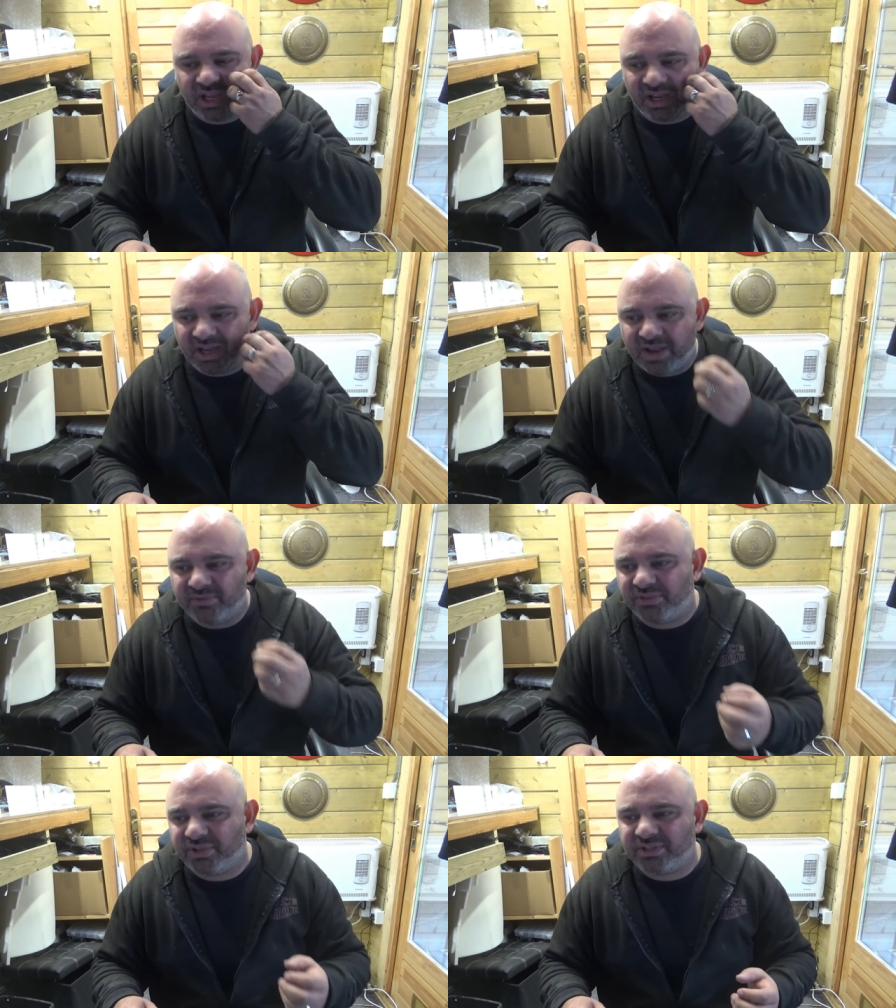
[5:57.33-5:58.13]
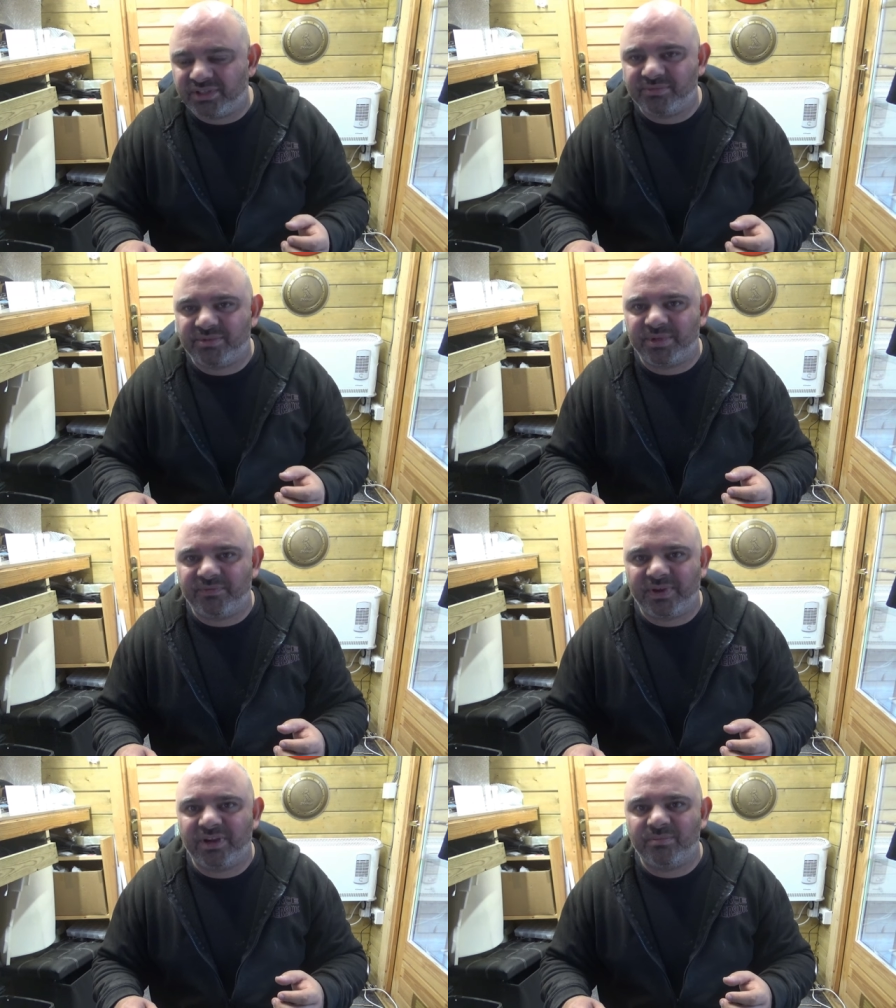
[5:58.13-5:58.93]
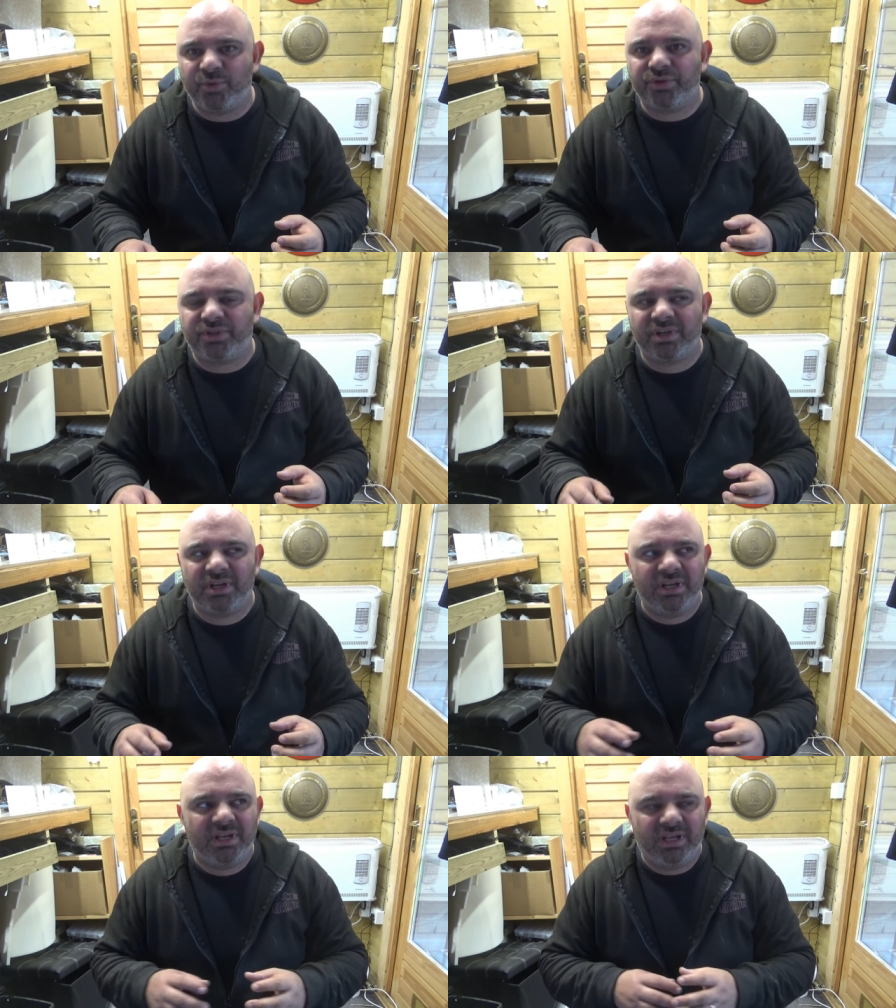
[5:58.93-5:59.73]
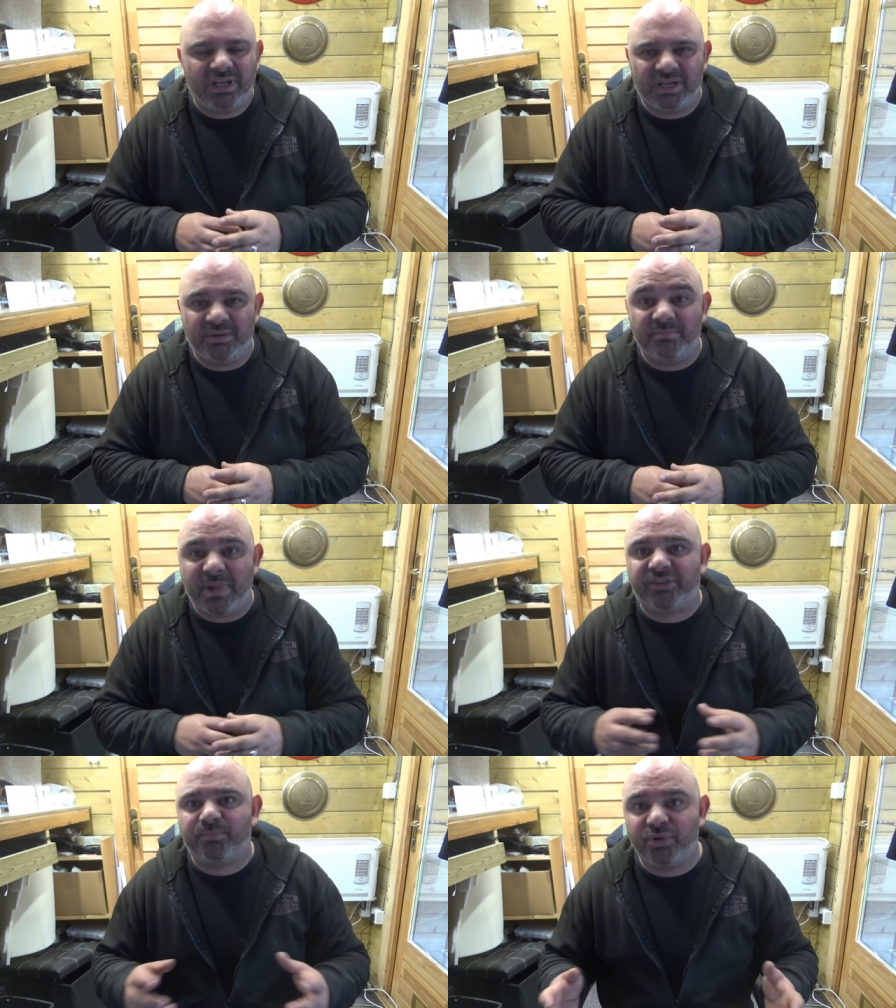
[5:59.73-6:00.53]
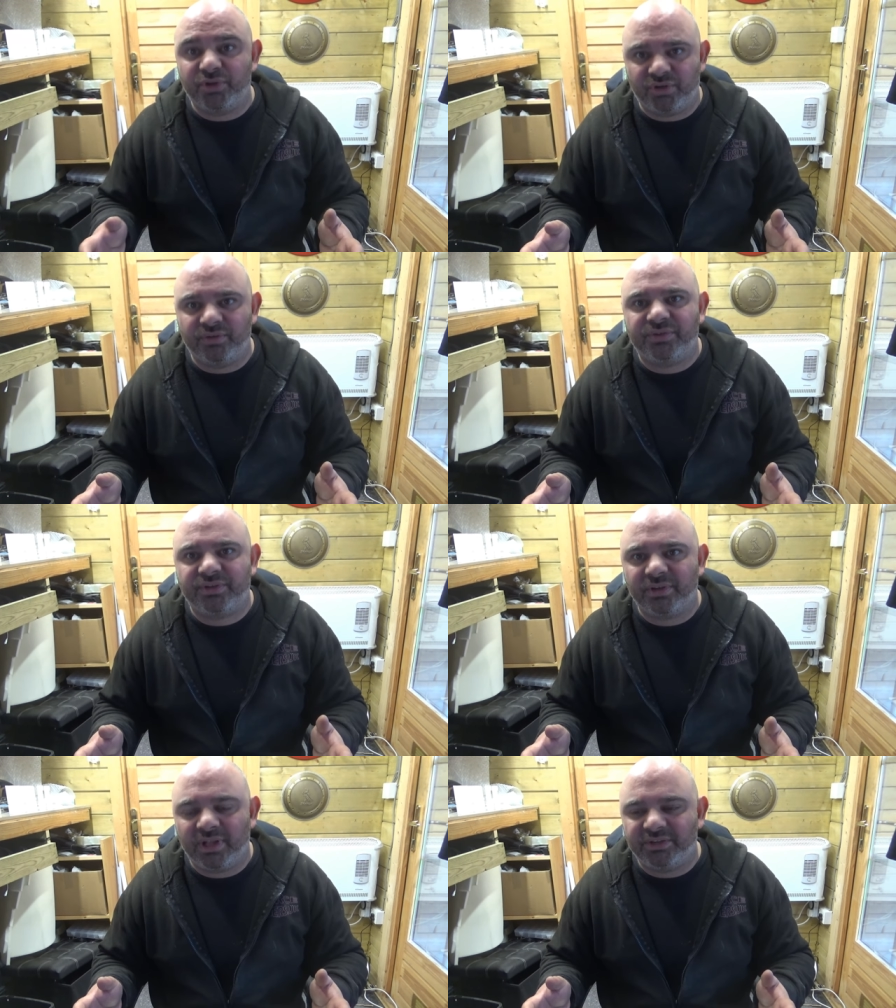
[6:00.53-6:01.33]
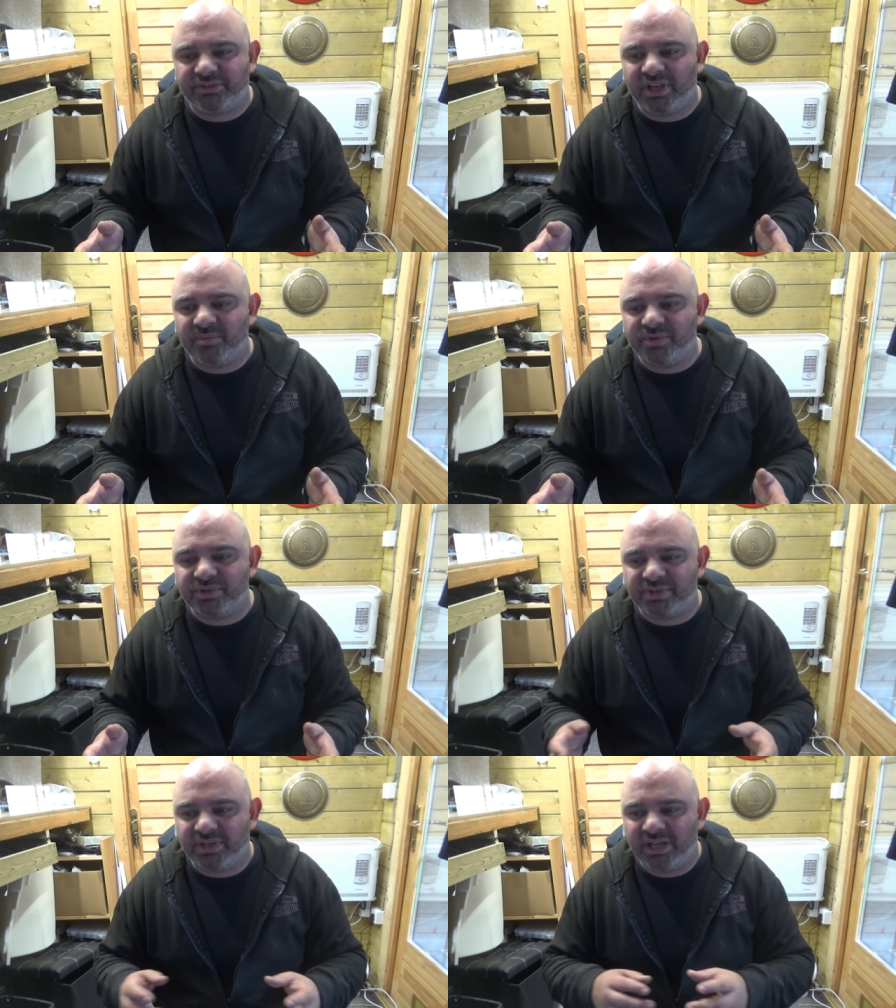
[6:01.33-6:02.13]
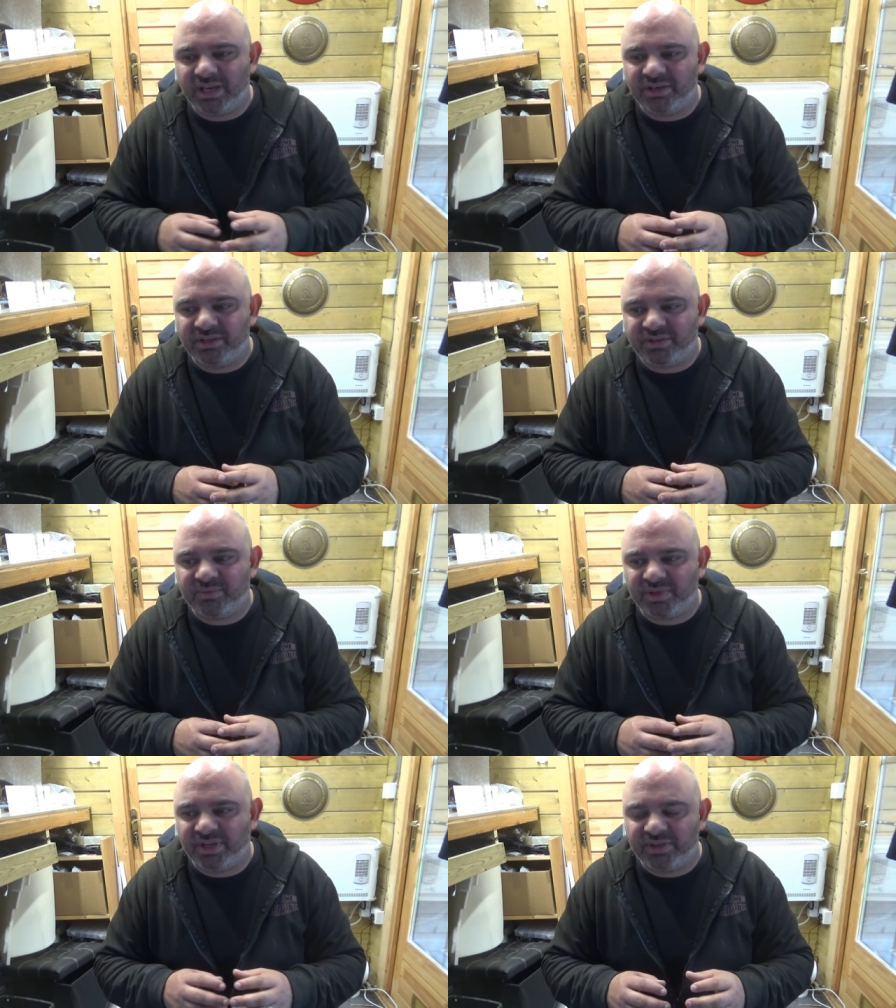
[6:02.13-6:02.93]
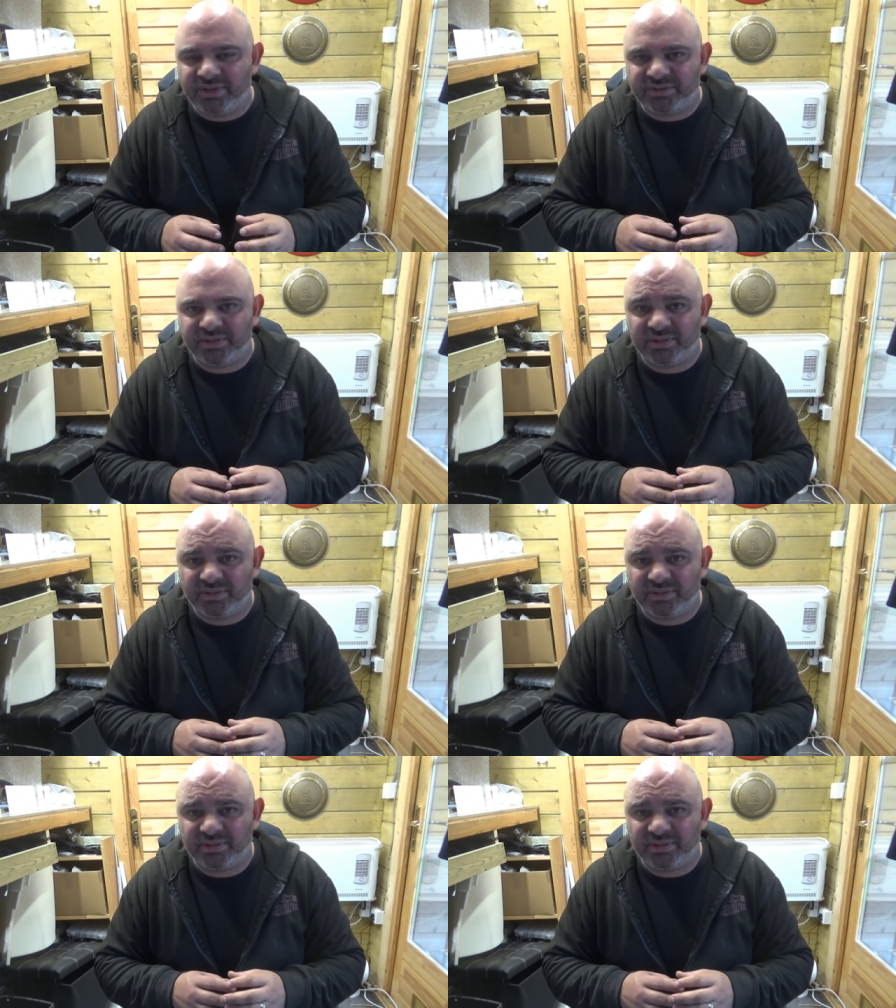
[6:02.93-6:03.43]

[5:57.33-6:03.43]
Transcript: Uh, everything seems to be very much uh, mass-produced lightsabers, and it seems like there's